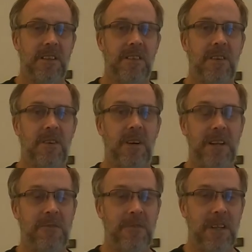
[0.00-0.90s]
So
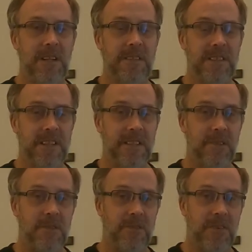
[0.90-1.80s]
I do a lot of
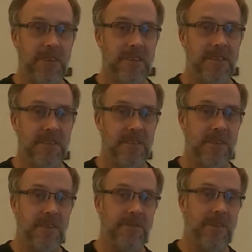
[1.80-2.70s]
sales.
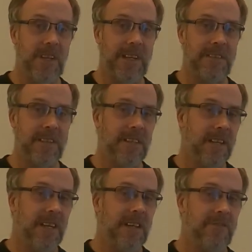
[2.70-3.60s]
So if you, like I said,
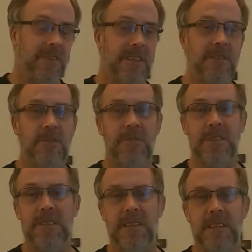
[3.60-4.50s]
if you need
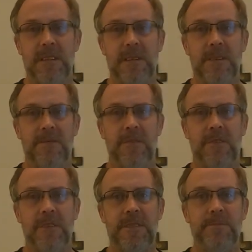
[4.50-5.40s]
toys for
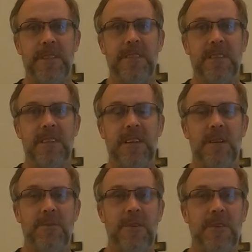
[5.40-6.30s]
Christmas,
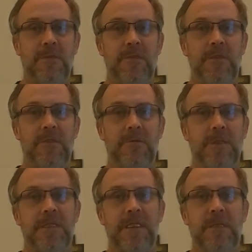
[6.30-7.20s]
come on over to
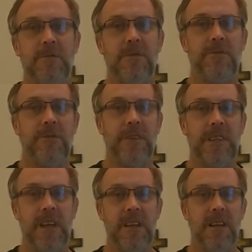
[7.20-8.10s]
Resale Room
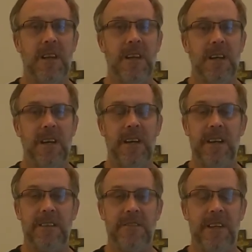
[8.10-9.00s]
48
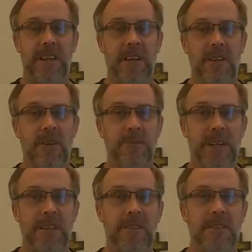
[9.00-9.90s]
and check out all
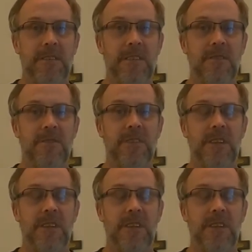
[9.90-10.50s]
my good deals